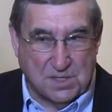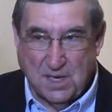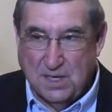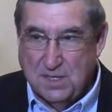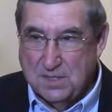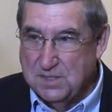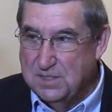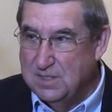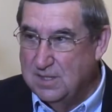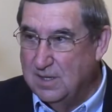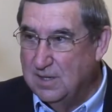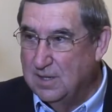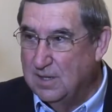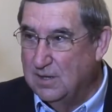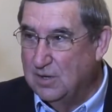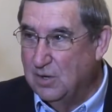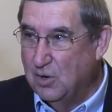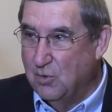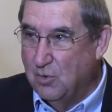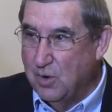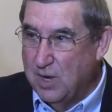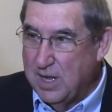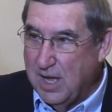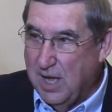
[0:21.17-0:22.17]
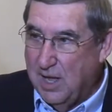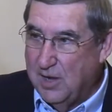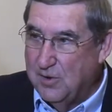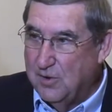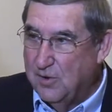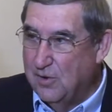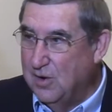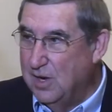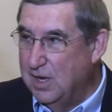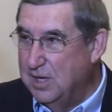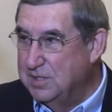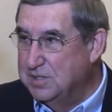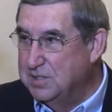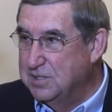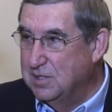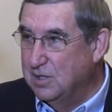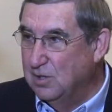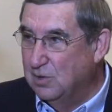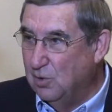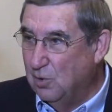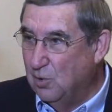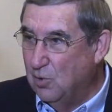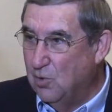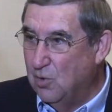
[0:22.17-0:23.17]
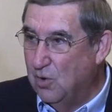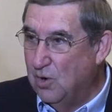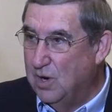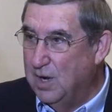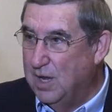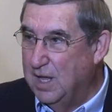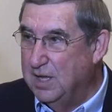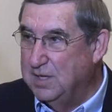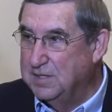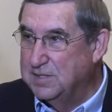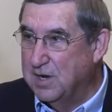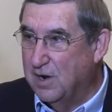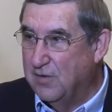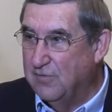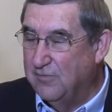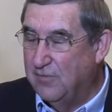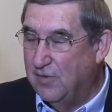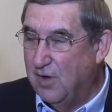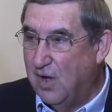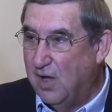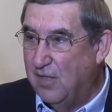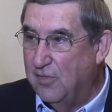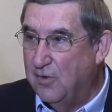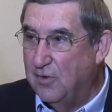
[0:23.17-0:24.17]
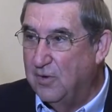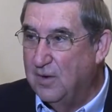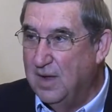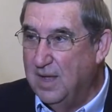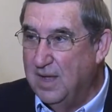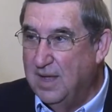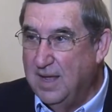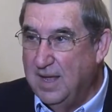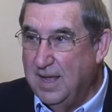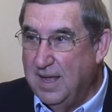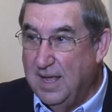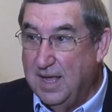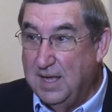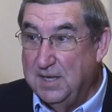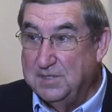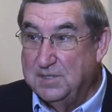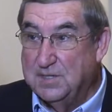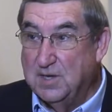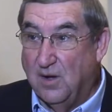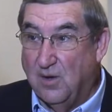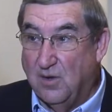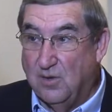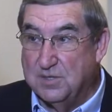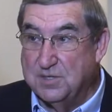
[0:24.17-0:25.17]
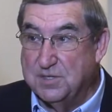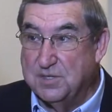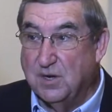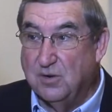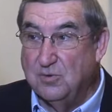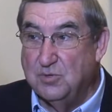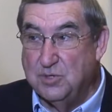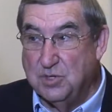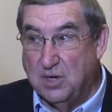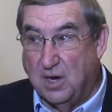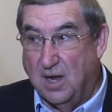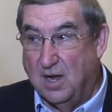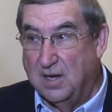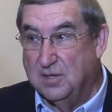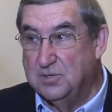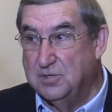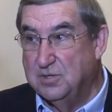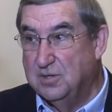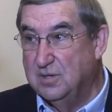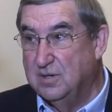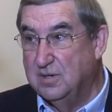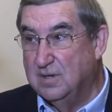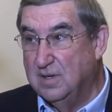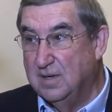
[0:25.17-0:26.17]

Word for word: He's the Creator, He's the Lord, He's our Father, He's also Judge.